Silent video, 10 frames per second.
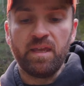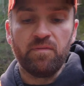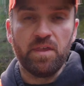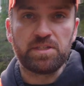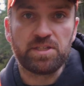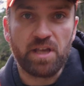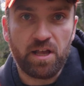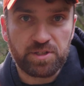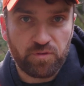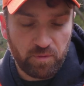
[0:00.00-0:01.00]
This is
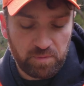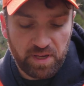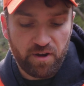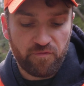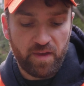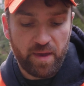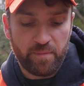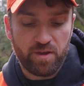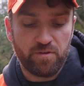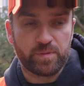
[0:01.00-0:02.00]
also from
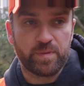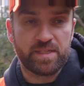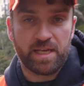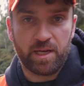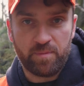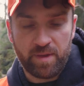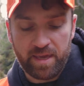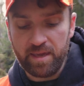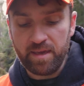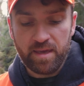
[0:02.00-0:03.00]
Deerfamy, who's been sending
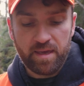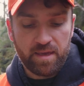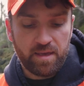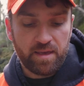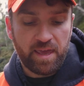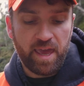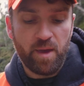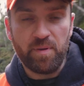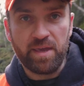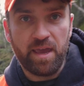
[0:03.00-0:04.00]
me
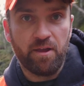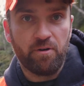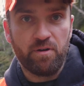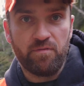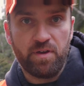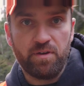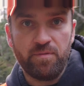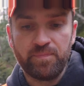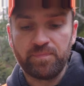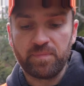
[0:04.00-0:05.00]
camping gear to review.
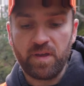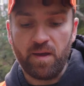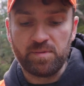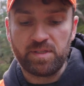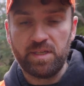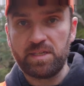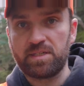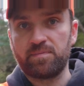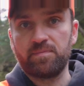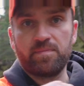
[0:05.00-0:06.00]
Comes in
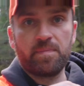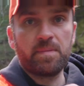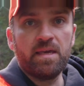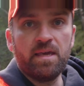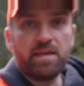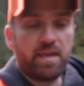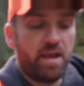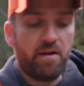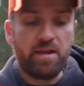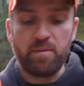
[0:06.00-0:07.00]
this
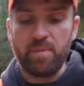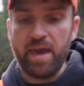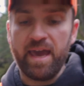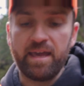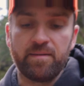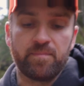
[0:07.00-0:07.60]
carrying bag.